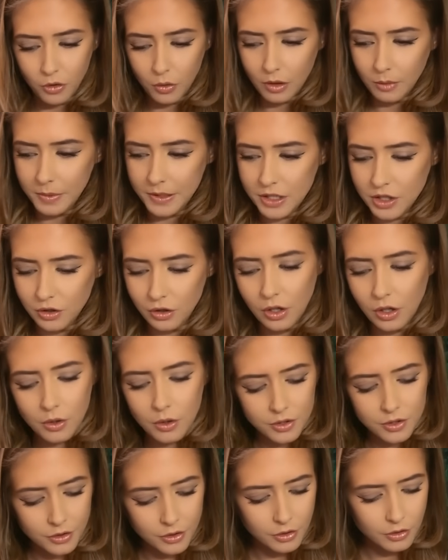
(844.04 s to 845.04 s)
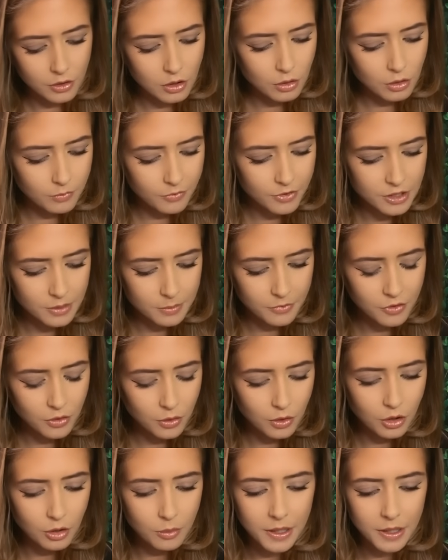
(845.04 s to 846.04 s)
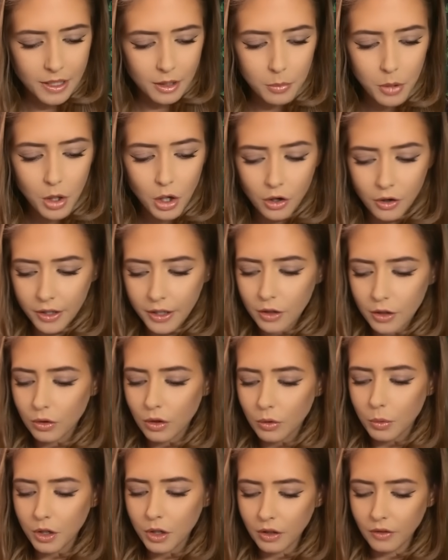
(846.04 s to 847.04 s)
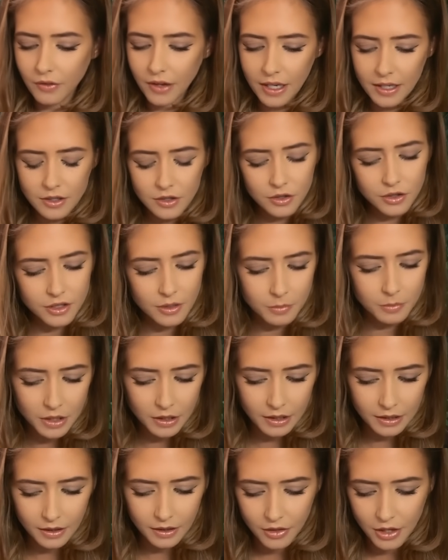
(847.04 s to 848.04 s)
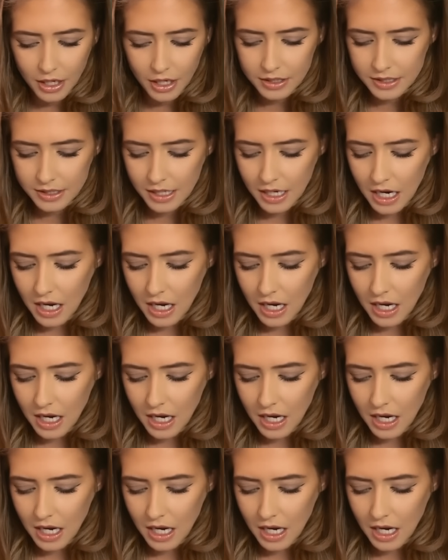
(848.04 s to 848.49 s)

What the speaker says: you, it'll be to your house or your home. For some of you, it could be at a party or a work event or something like that.